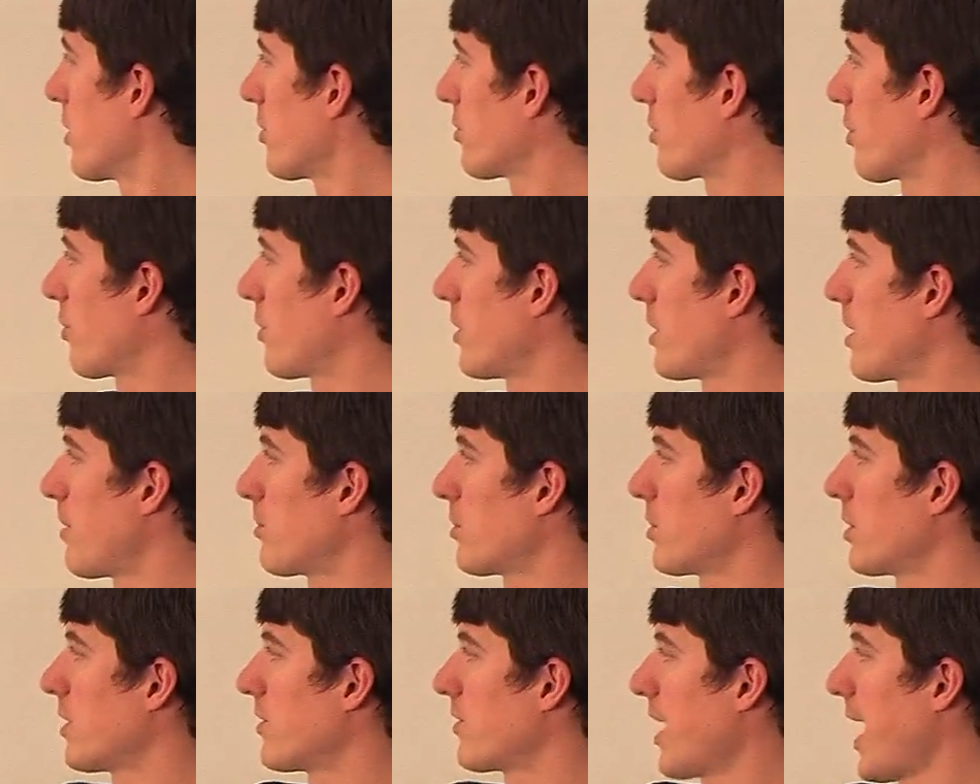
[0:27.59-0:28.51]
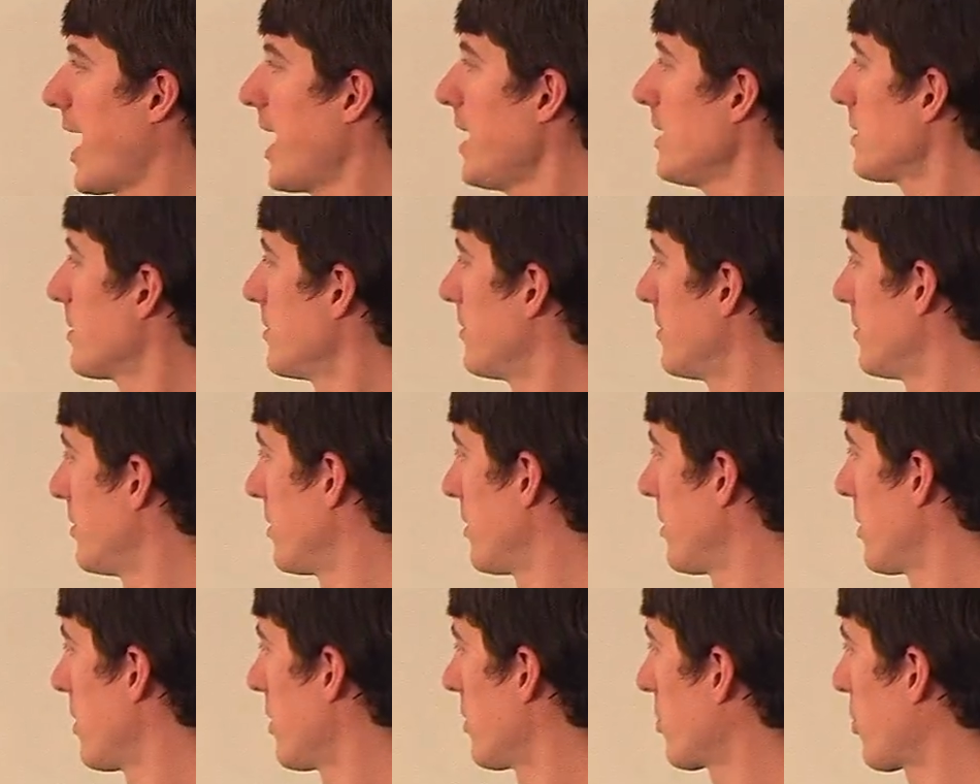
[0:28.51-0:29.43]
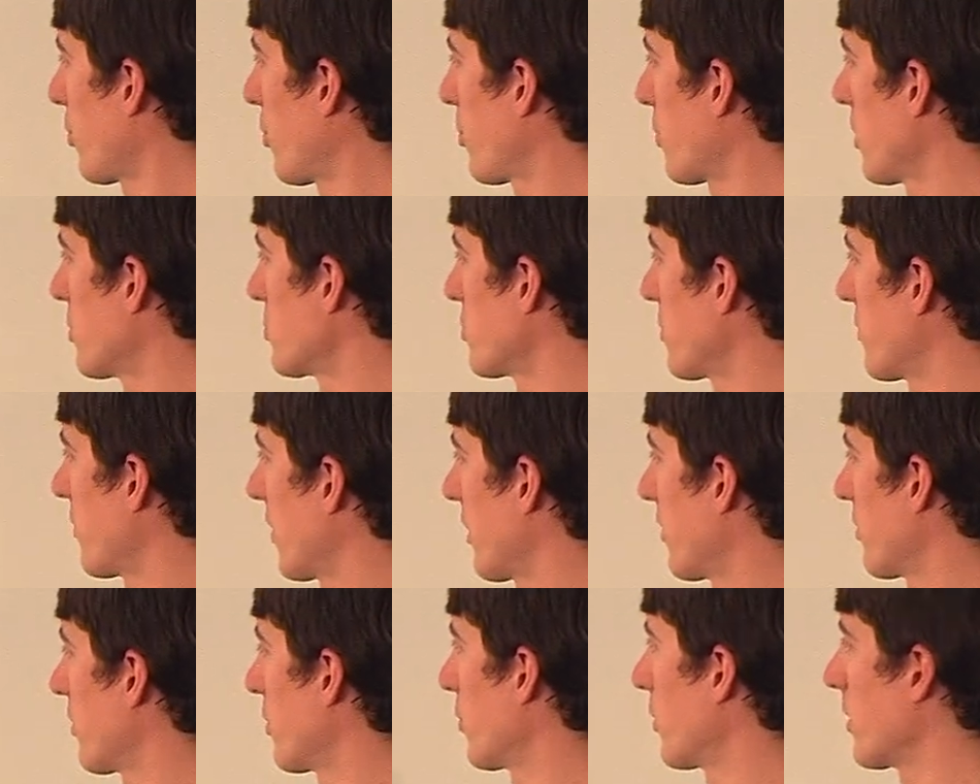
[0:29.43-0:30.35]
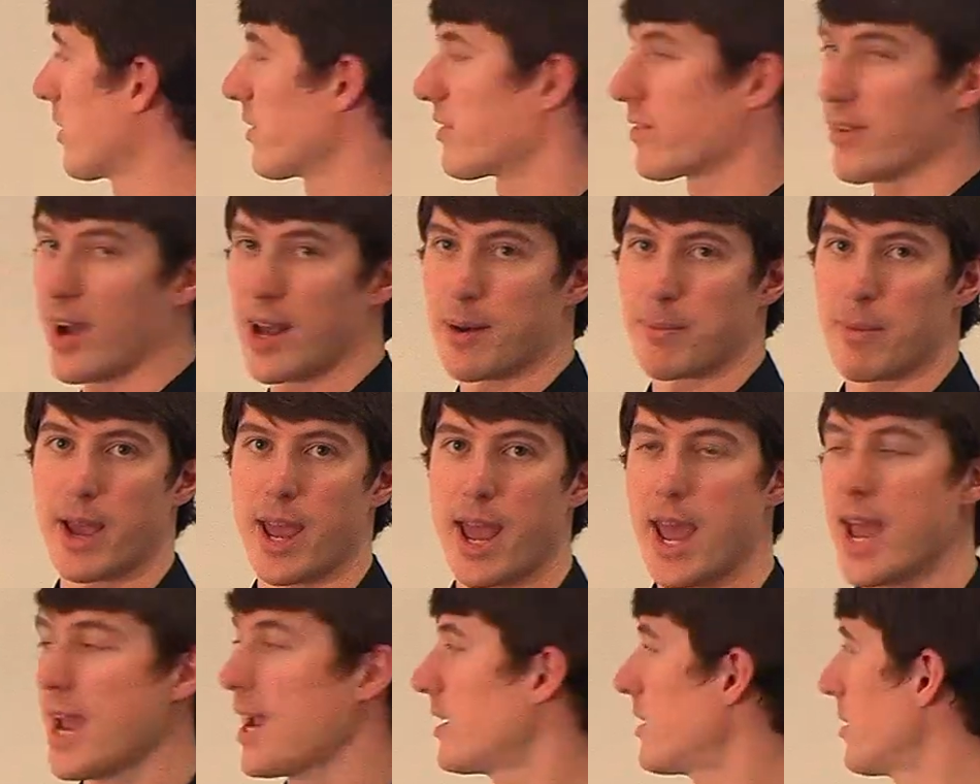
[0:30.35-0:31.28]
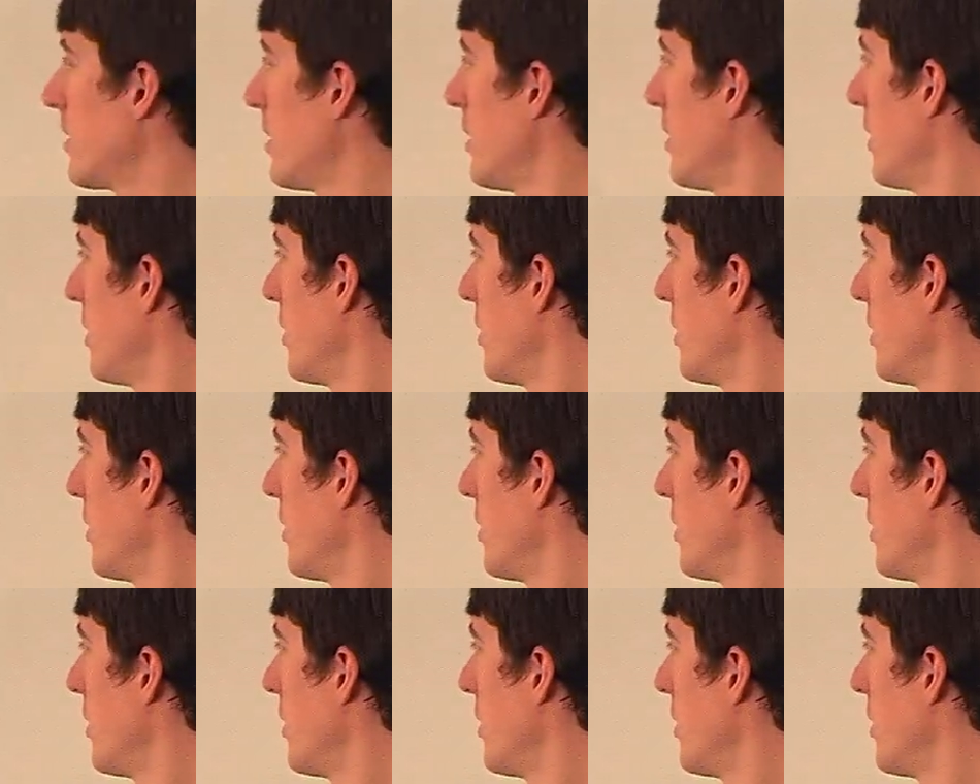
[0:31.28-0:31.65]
So the number is eight, so three hundred sixty degrees divided by eight,